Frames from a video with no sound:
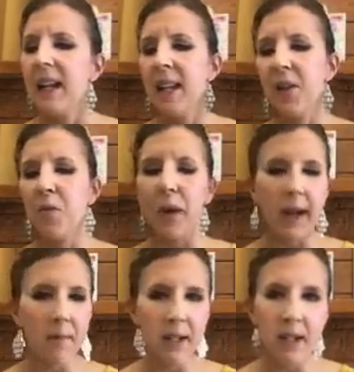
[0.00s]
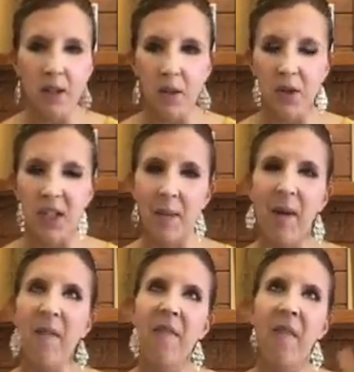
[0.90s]
Now, the recommended dose is
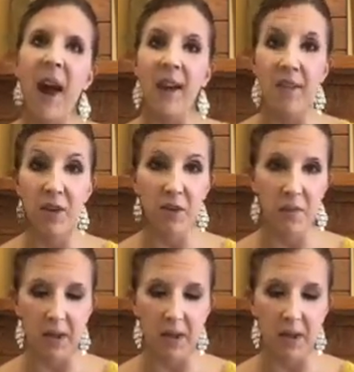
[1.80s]
about 500